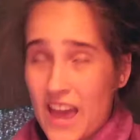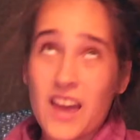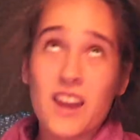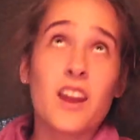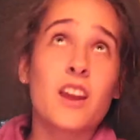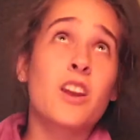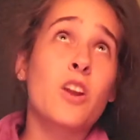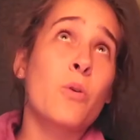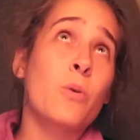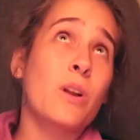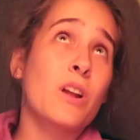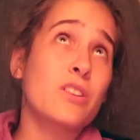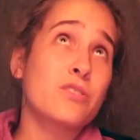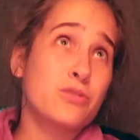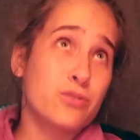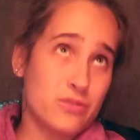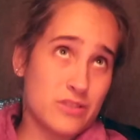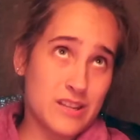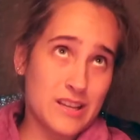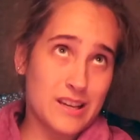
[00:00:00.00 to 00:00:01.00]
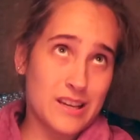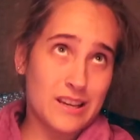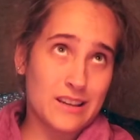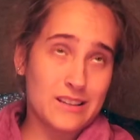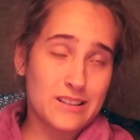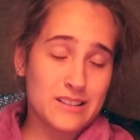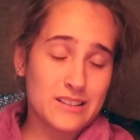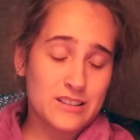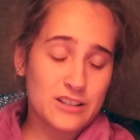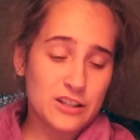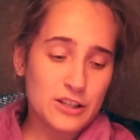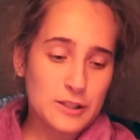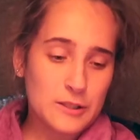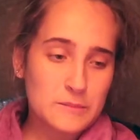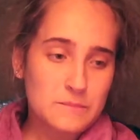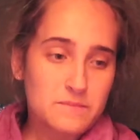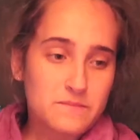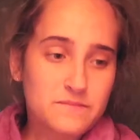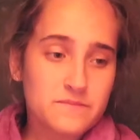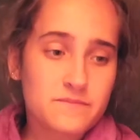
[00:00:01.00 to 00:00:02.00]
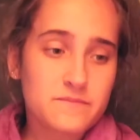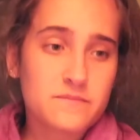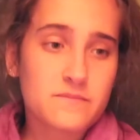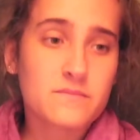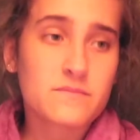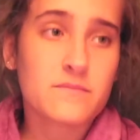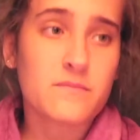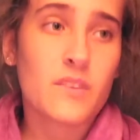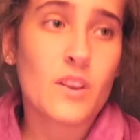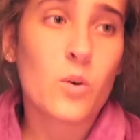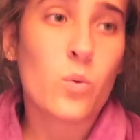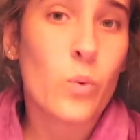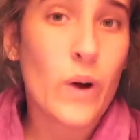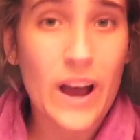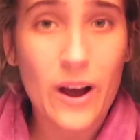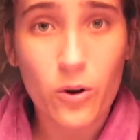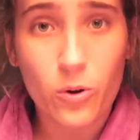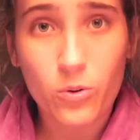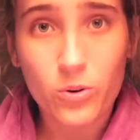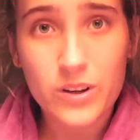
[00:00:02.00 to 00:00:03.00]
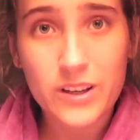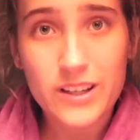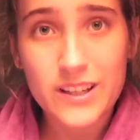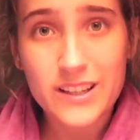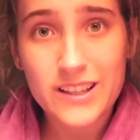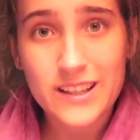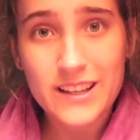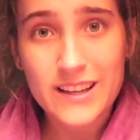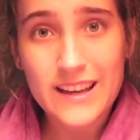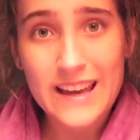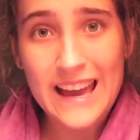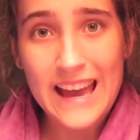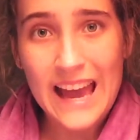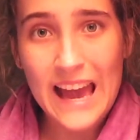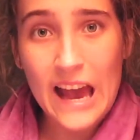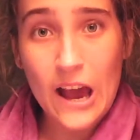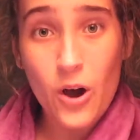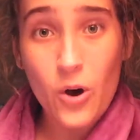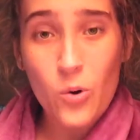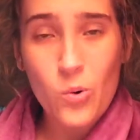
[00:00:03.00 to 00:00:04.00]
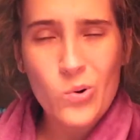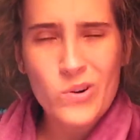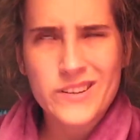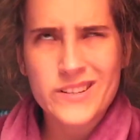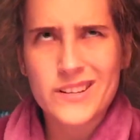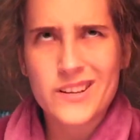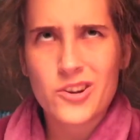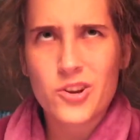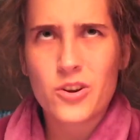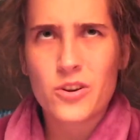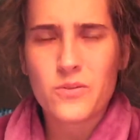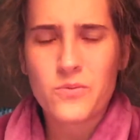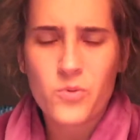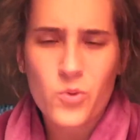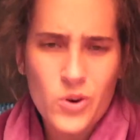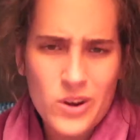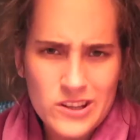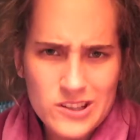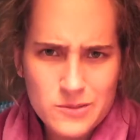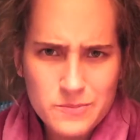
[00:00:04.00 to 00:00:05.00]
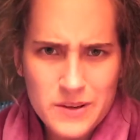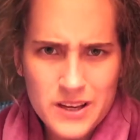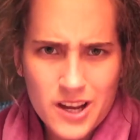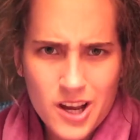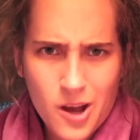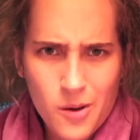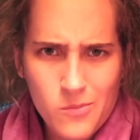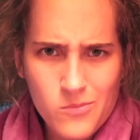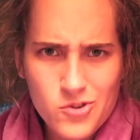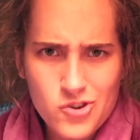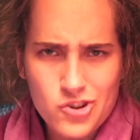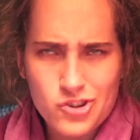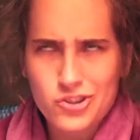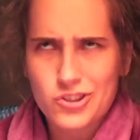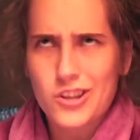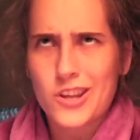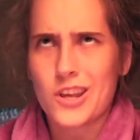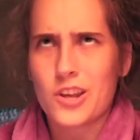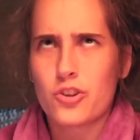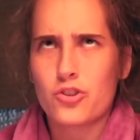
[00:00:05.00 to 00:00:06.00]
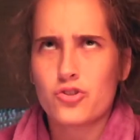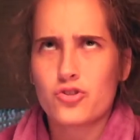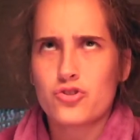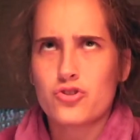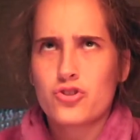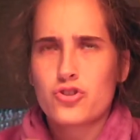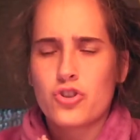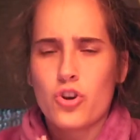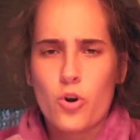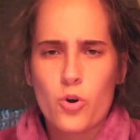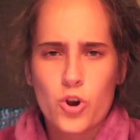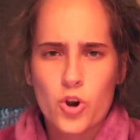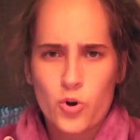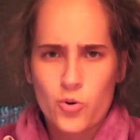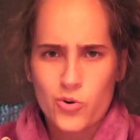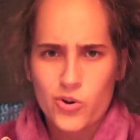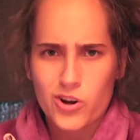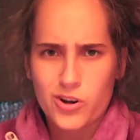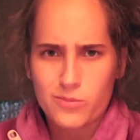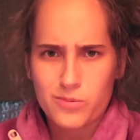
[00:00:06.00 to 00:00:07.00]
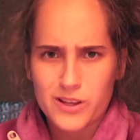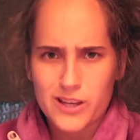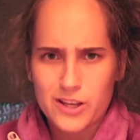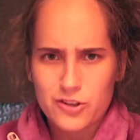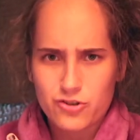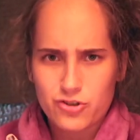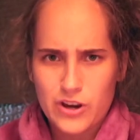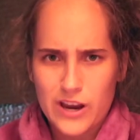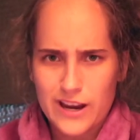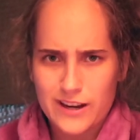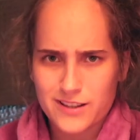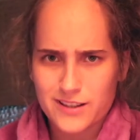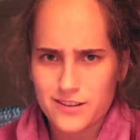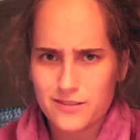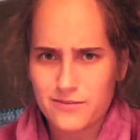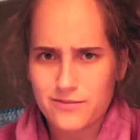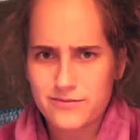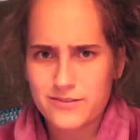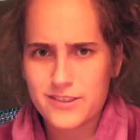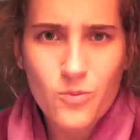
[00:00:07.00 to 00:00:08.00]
And I know what else you're thinking. Wow, how did her voice become just like so incredibly attractive?